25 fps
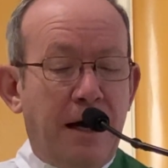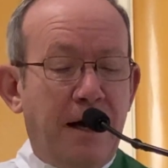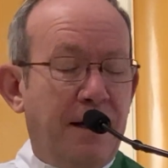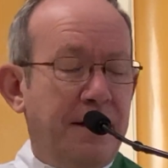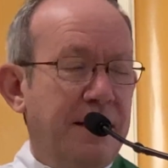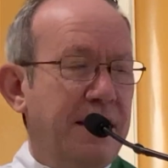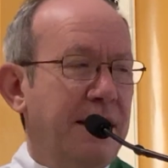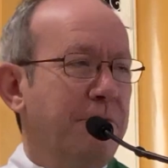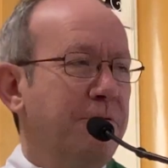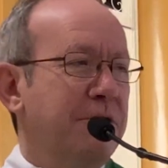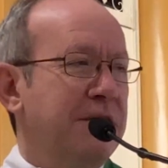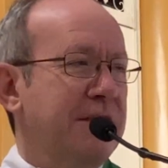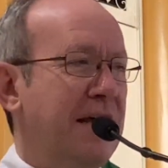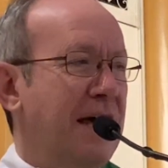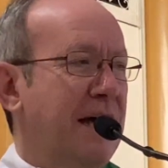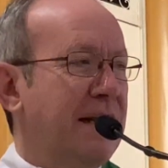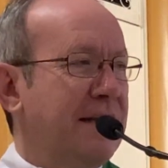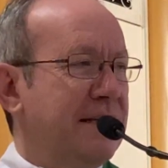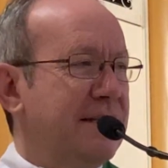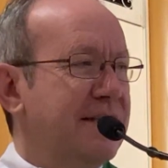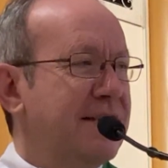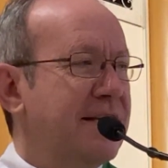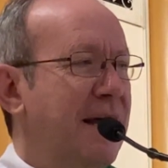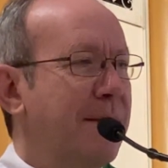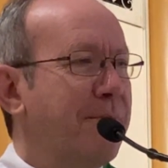He was at a
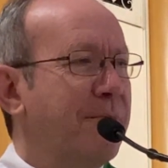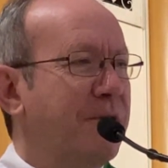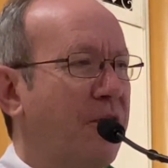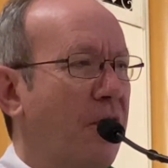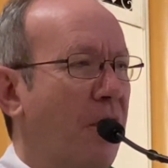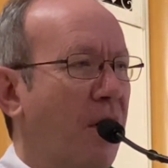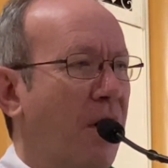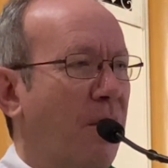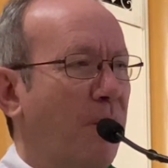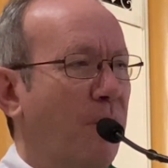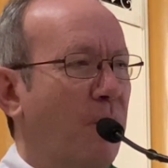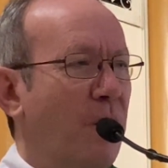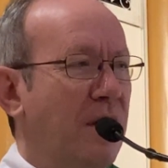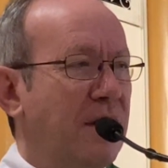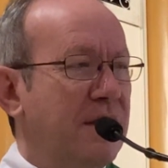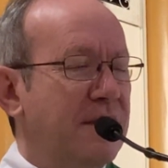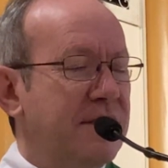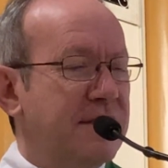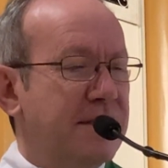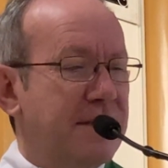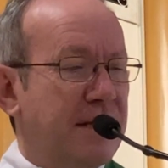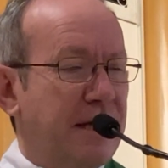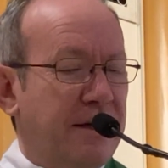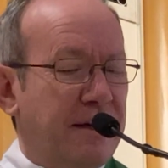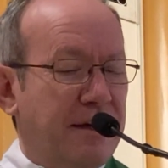seminar
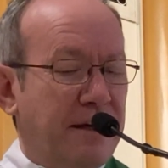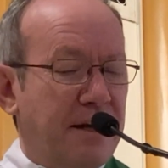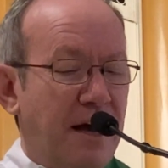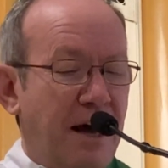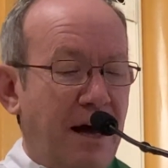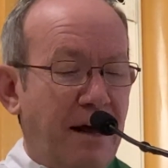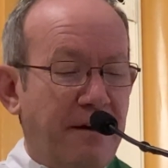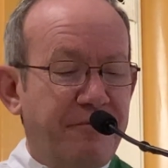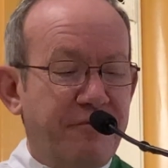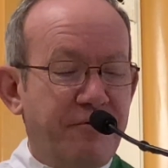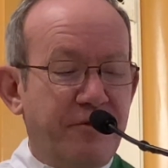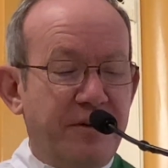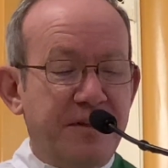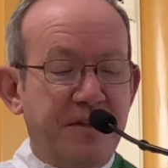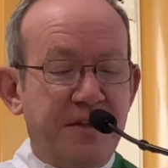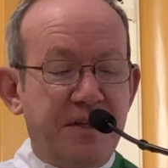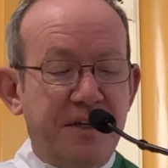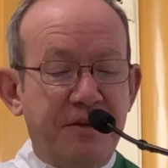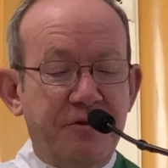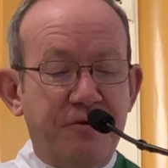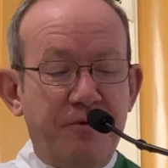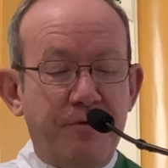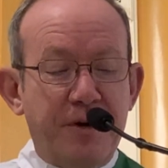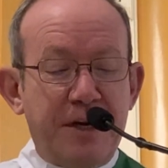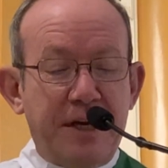once at a conference
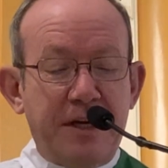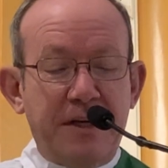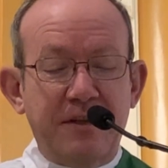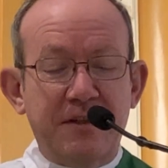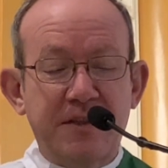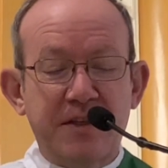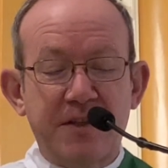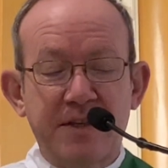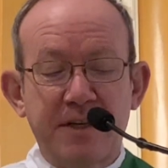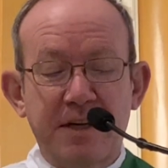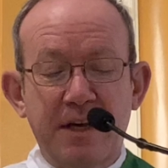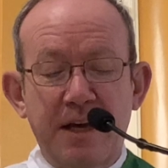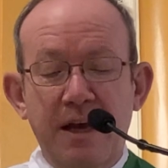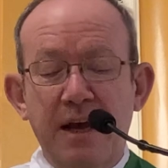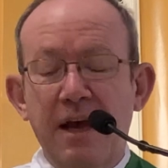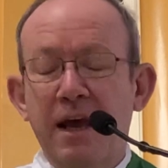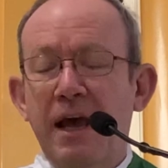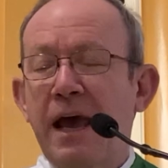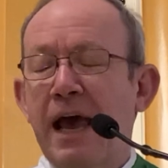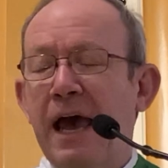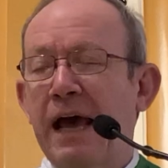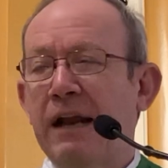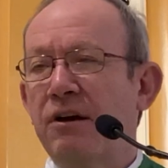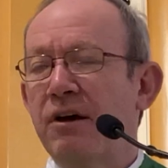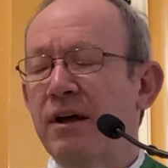in Greece,
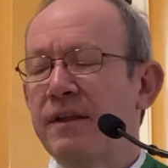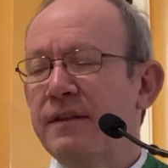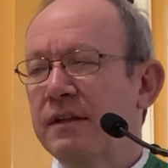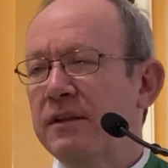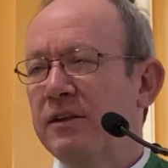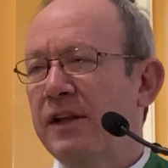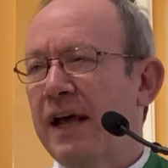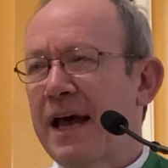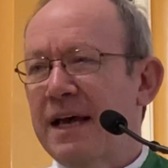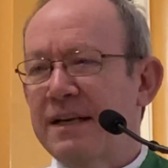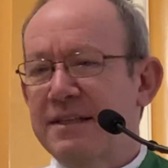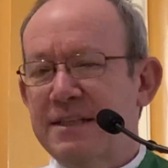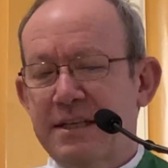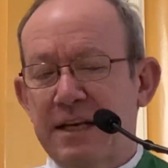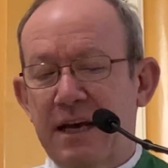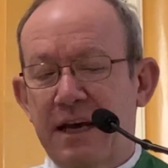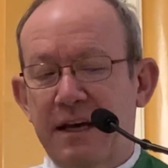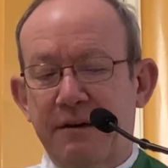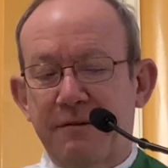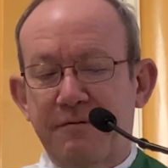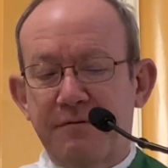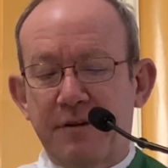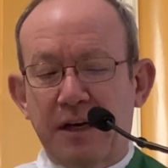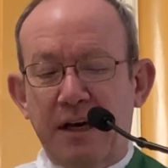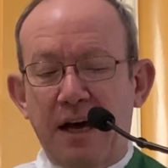and on the last day
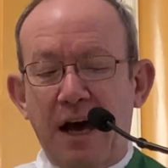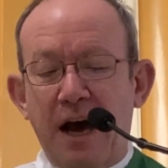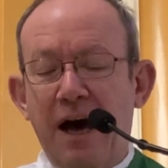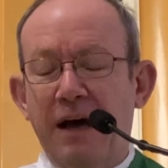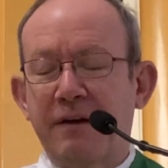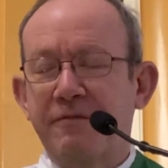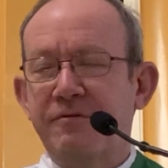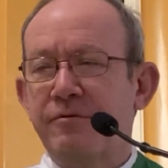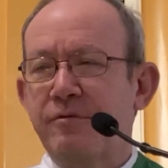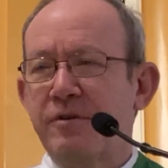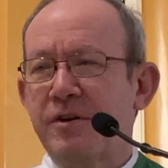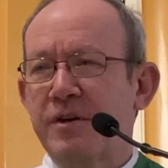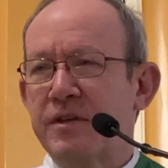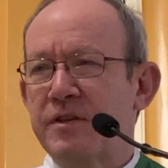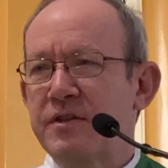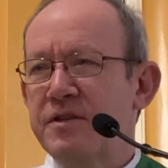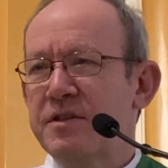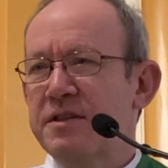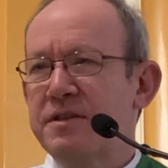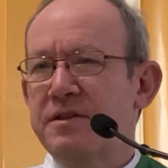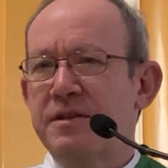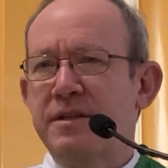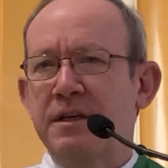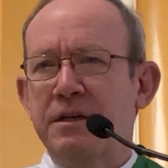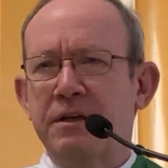of the
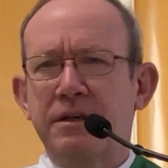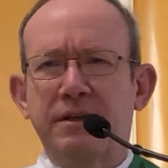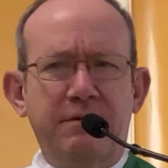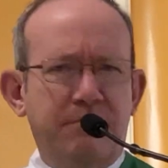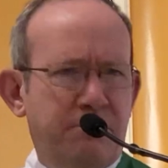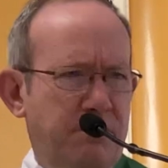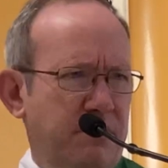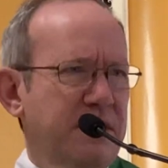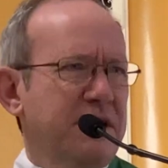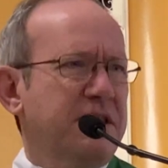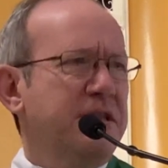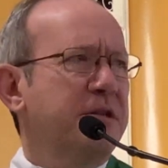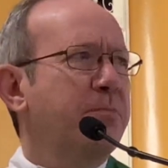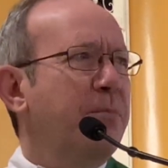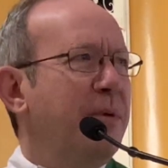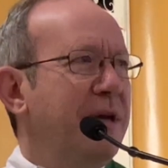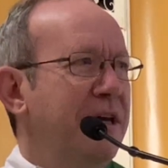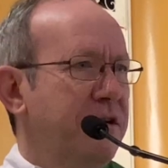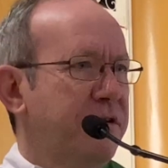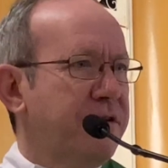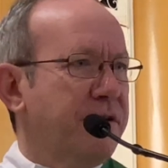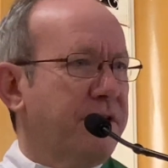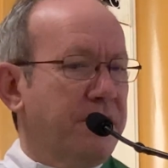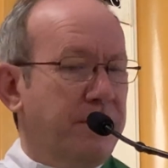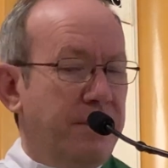conference, the
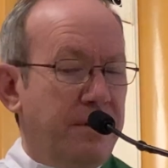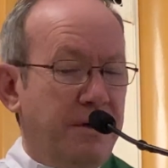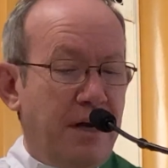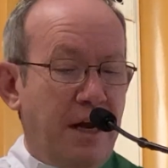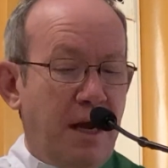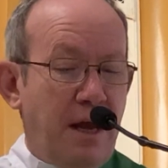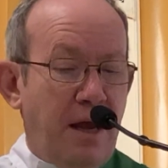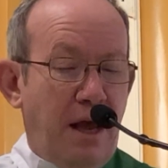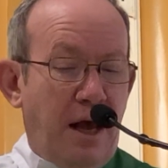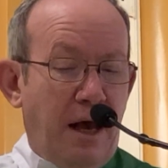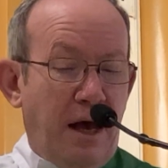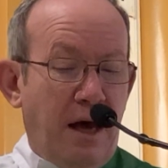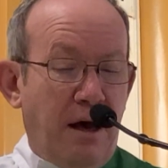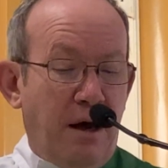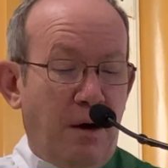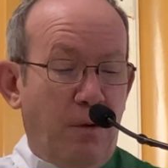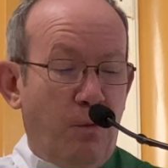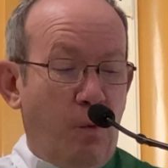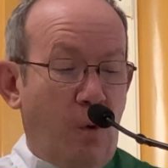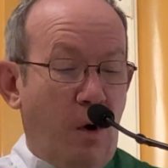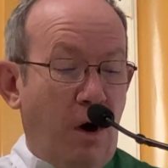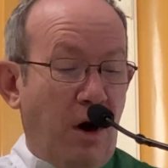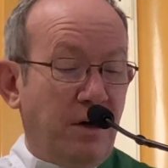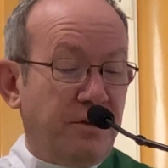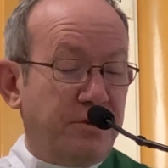speaker
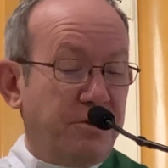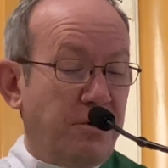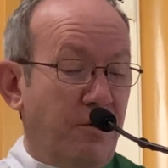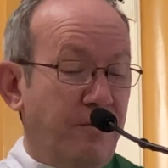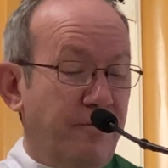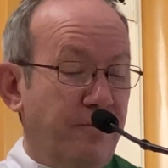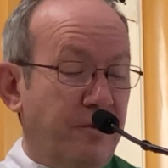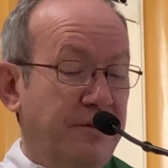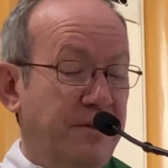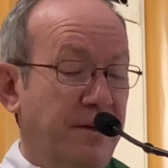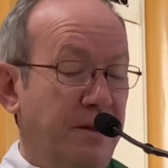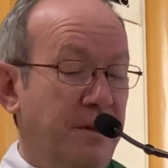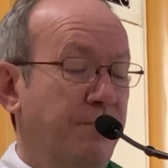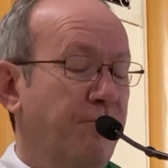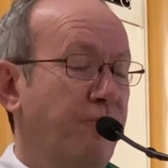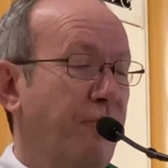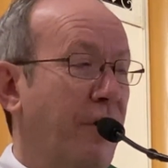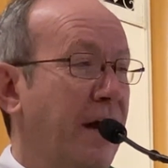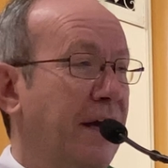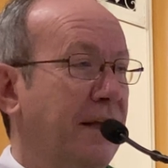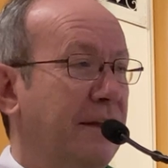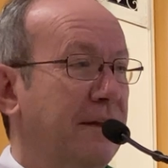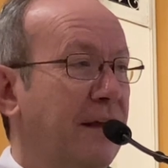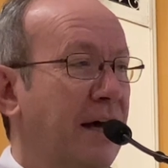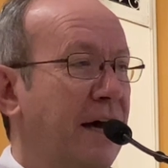walked over to the
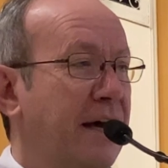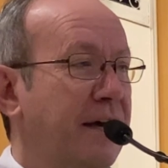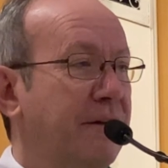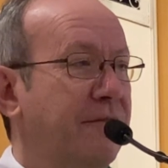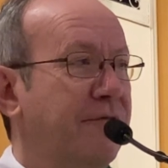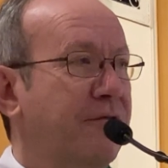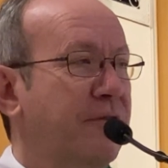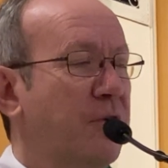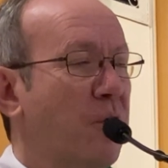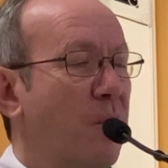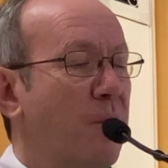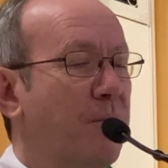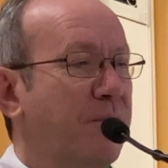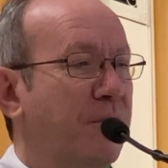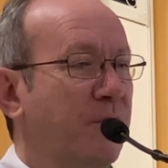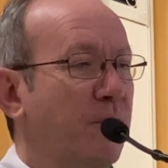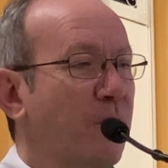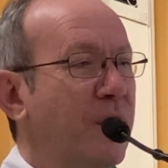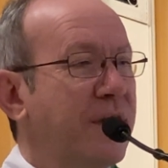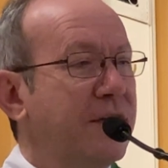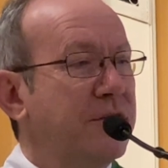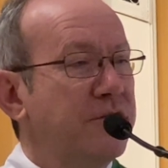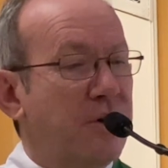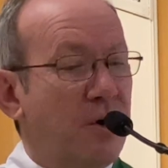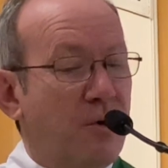bright light of an open
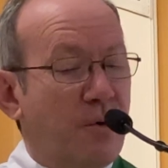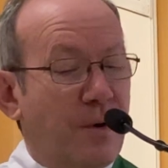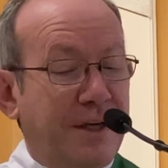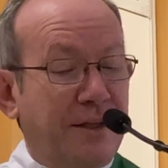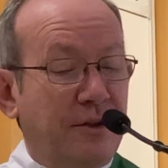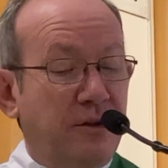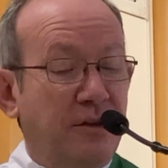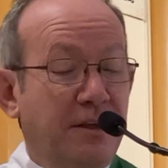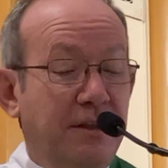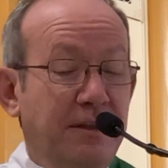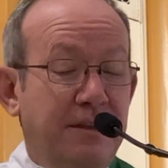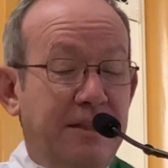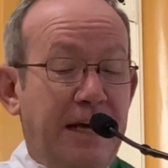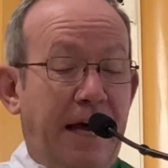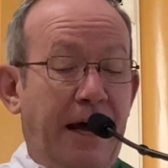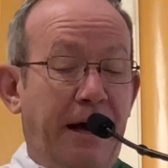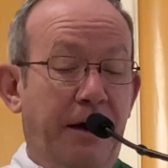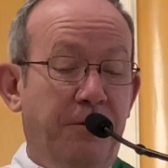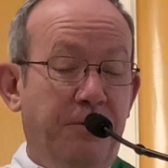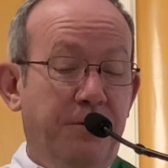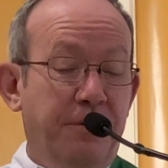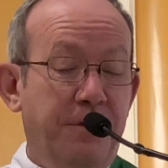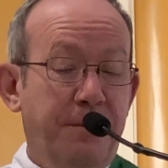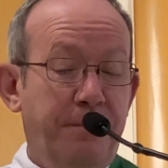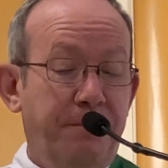window and looked
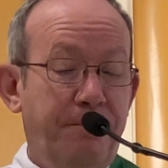out.